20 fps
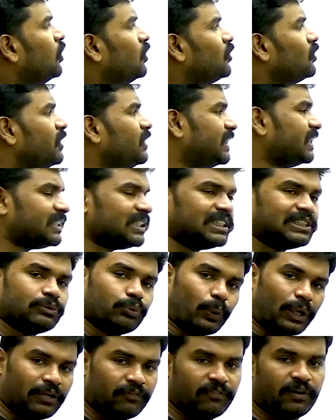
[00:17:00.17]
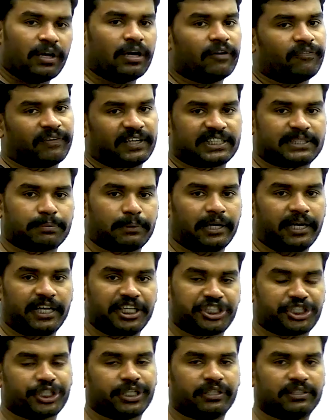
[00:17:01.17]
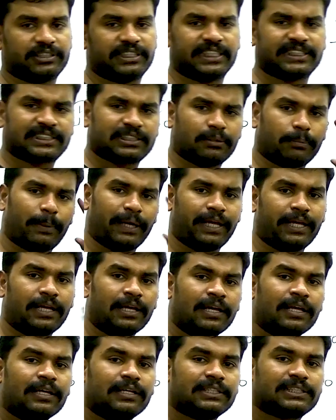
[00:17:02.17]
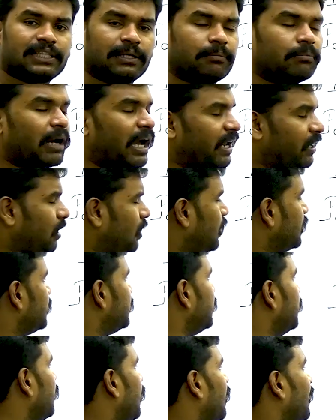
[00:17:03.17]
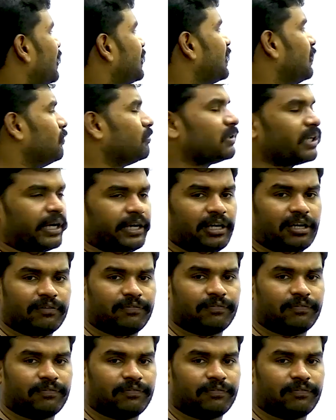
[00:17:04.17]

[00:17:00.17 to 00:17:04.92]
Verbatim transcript: So this is one way of explanation just by some analogy or some kind